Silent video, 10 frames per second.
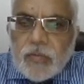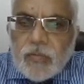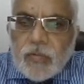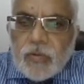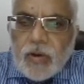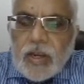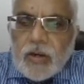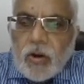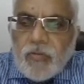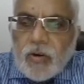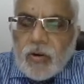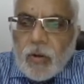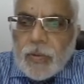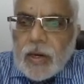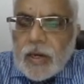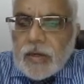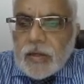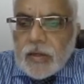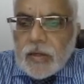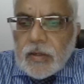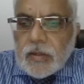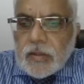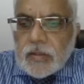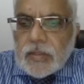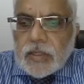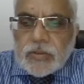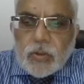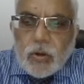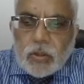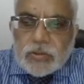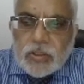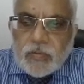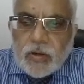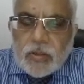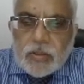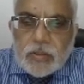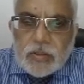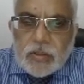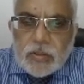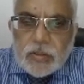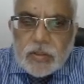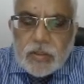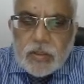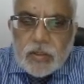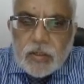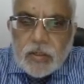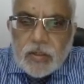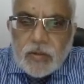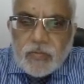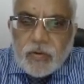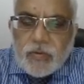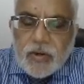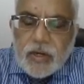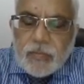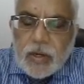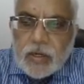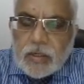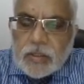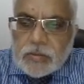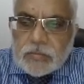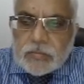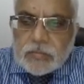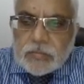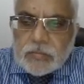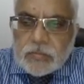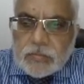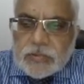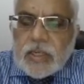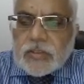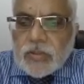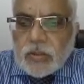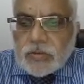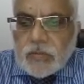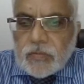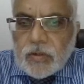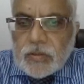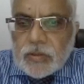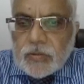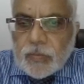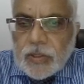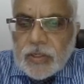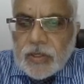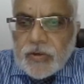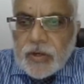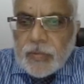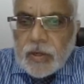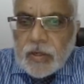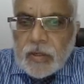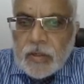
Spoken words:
while for copyright there is no cost involved, for trademark there is cost involved in obtaining a trademark.